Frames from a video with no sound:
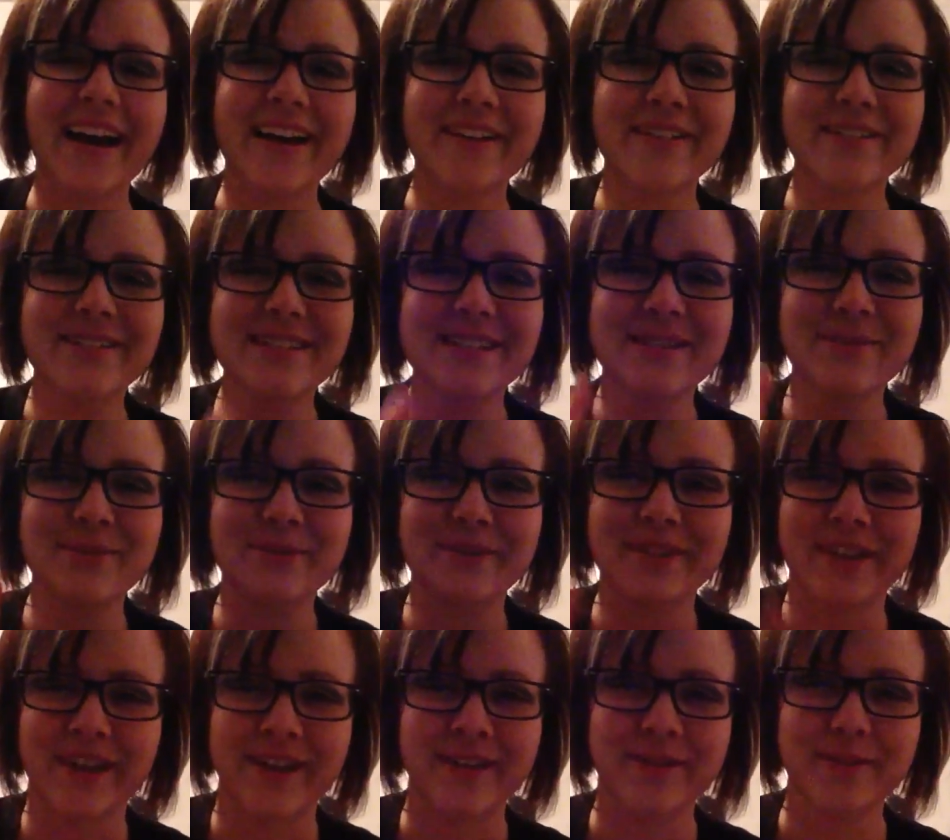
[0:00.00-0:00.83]
I wasn't
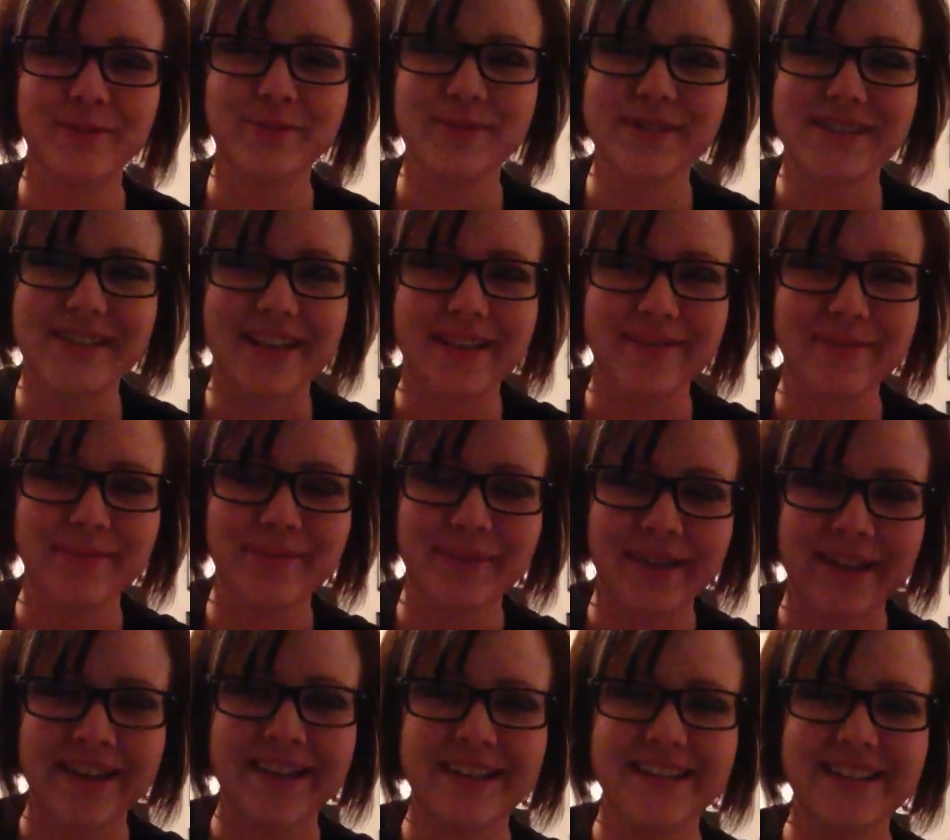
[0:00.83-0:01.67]
100%
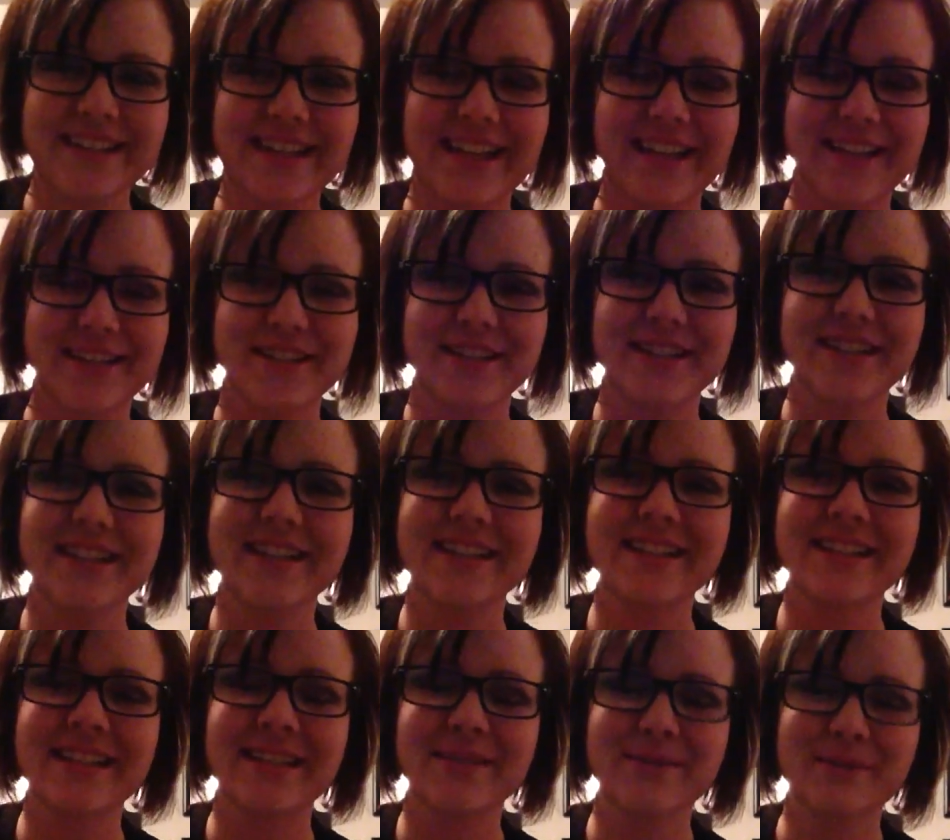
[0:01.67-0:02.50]
paying attention,
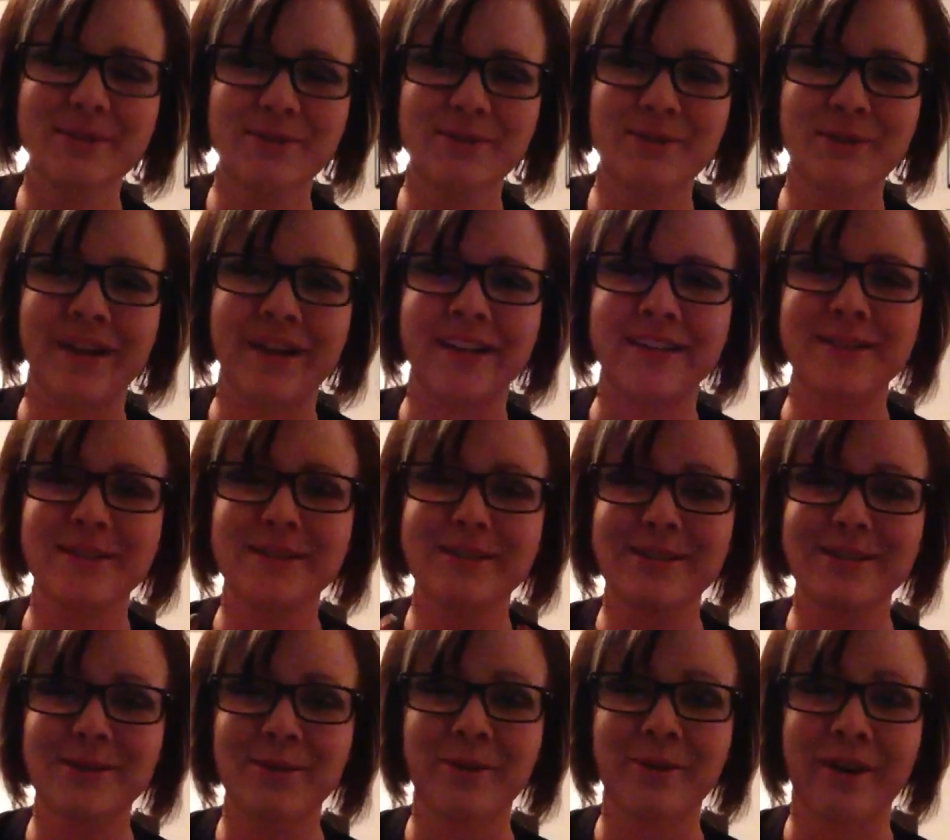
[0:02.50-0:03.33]
because I was trying
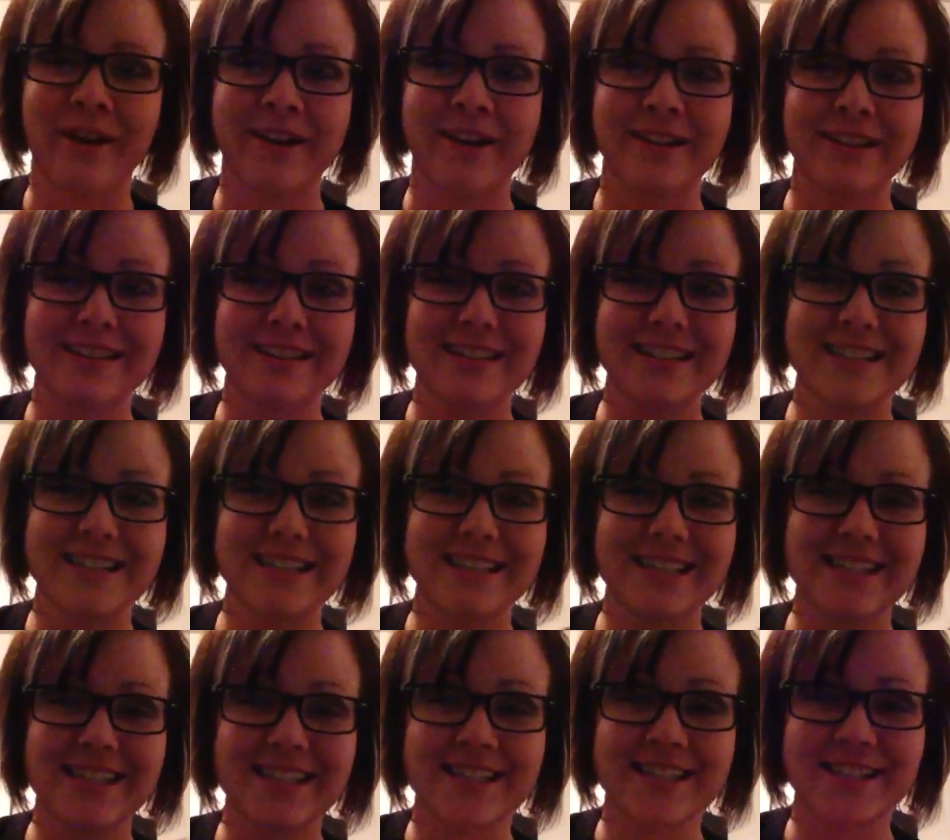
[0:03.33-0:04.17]
so hard
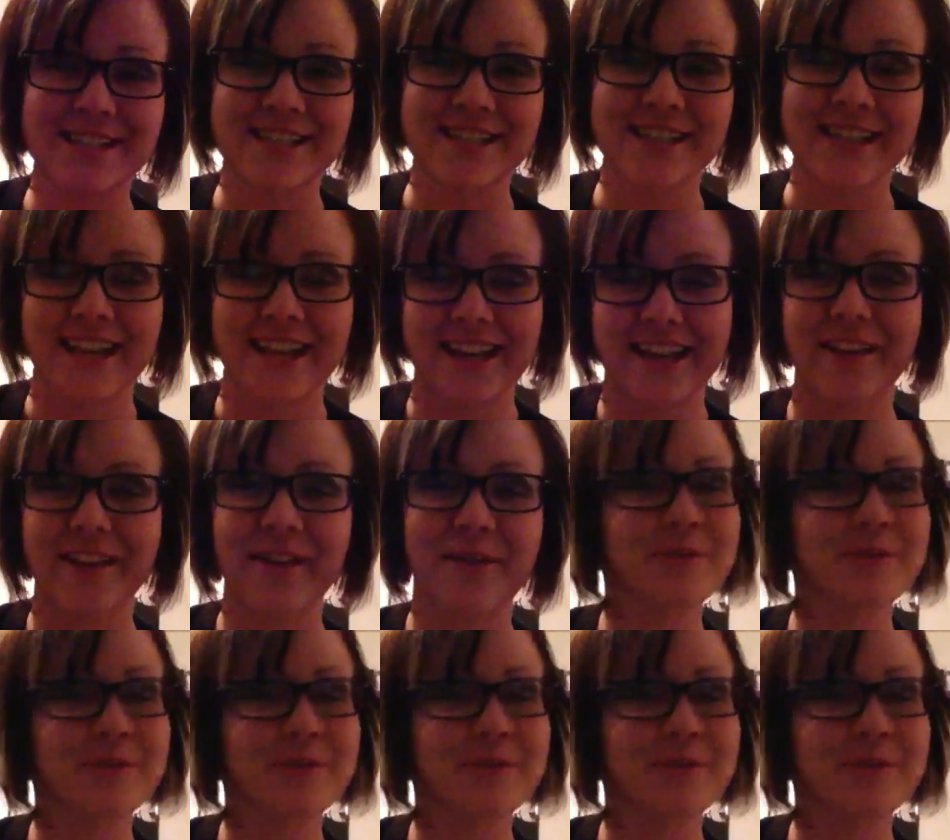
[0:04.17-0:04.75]
to just stay together.